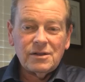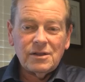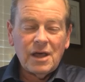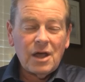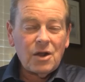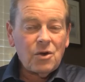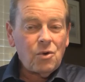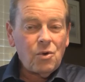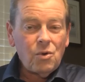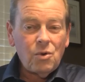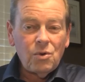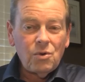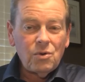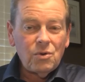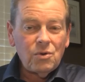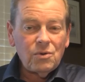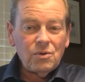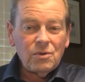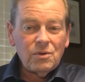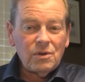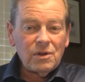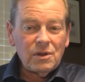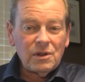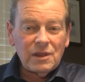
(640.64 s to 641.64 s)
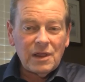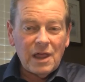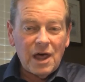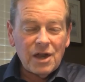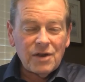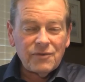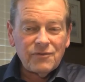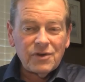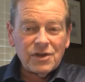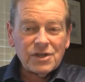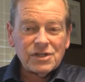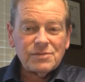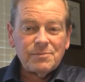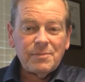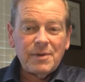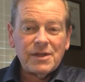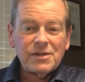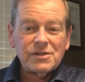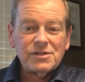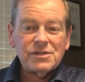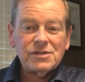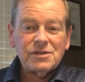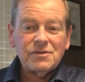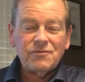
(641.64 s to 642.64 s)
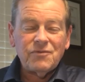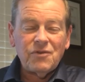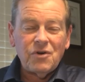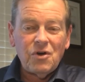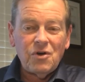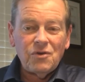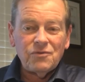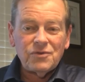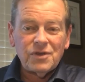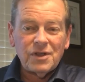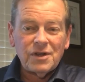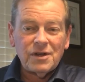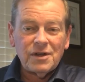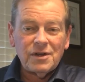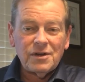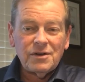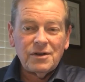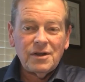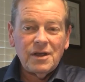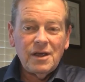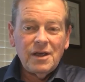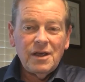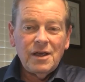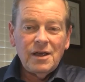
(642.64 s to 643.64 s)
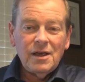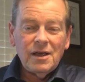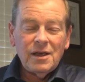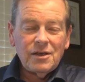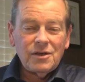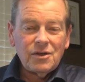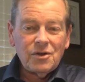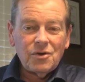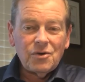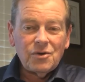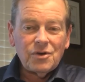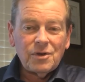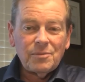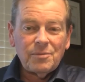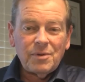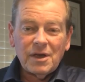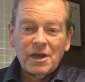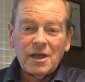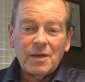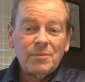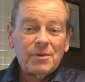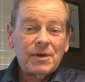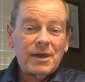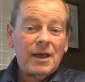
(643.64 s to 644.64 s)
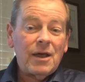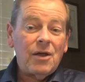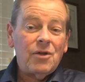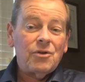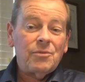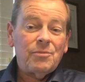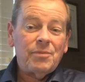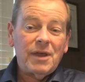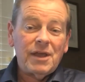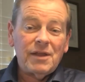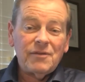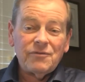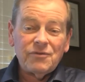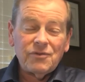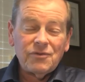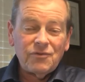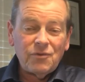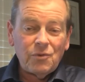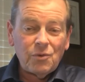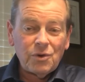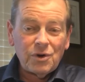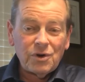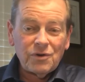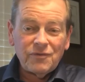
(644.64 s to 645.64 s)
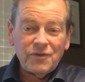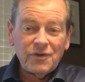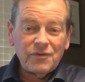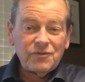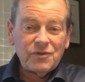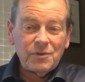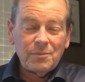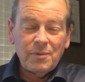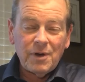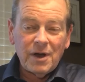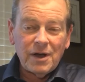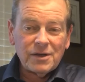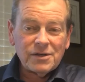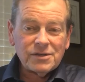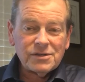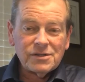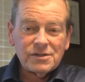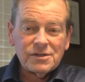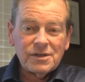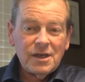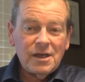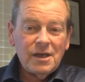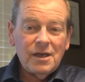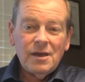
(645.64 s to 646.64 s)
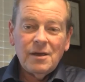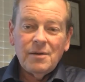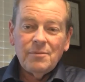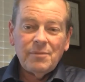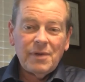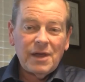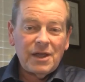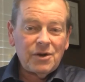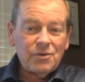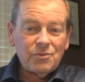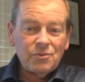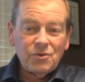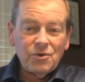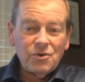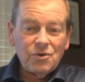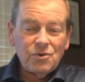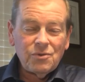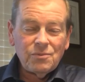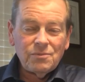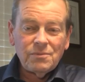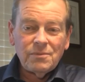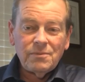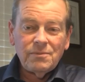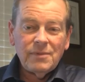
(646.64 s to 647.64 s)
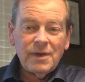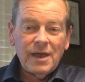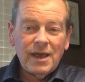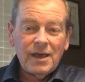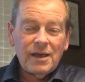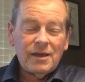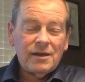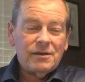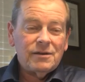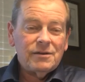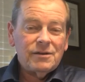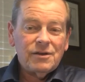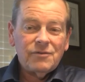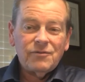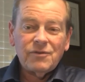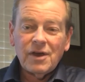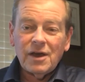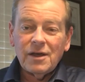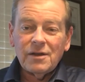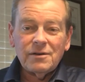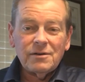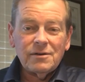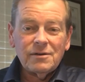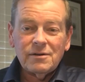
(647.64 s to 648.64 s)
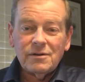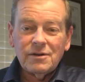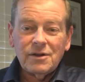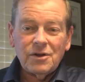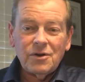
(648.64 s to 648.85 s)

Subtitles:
Not a whole lot of expense involved in it. You pick up a gallon of paint for 40 or 50 bucks, paint a room. Hey, you've got,